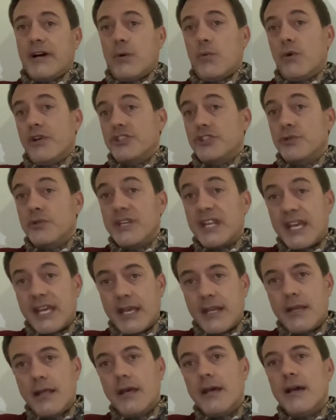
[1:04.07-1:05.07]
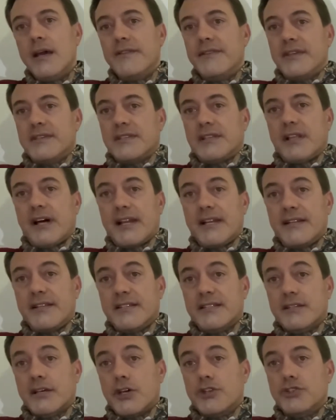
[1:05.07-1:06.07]
what you need. There's a lot of
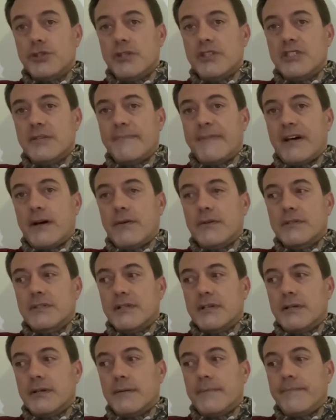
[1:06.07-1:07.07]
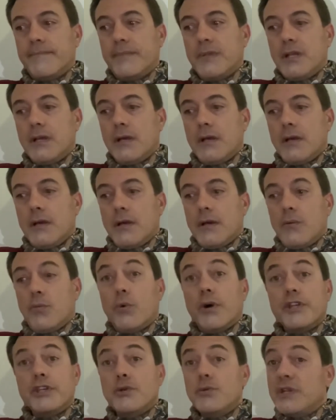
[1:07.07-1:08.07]
discussions about
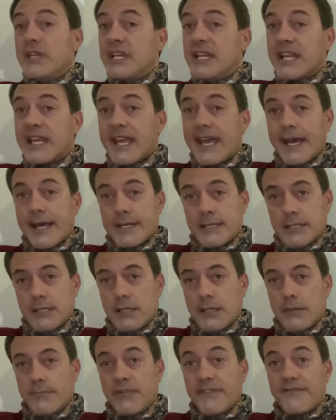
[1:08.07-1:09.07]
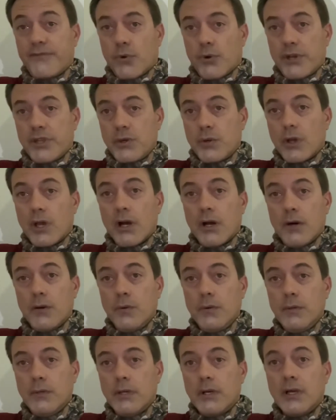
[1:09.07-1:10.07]
what you need to get before you
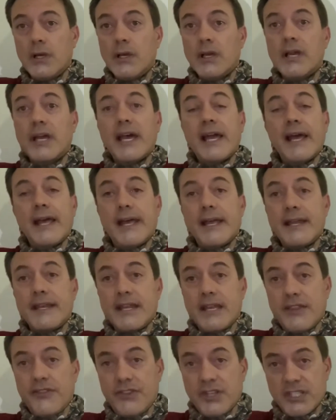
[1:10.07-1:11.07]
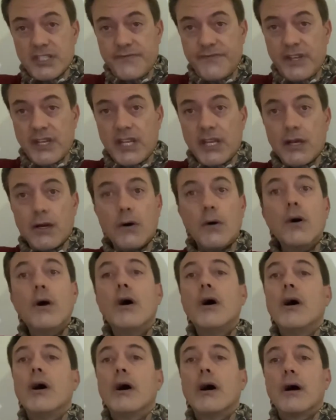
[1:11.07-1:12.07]
go. And in this video,
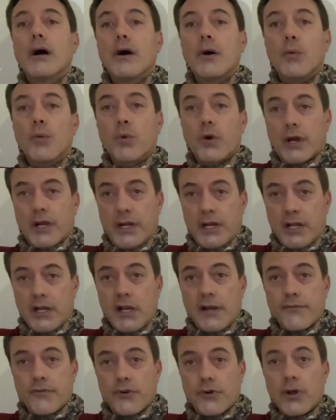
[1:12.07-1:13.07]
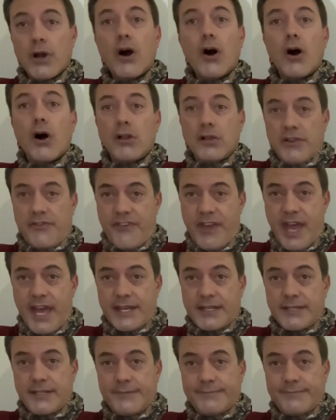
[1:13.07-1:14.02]
we're going to cover all of that.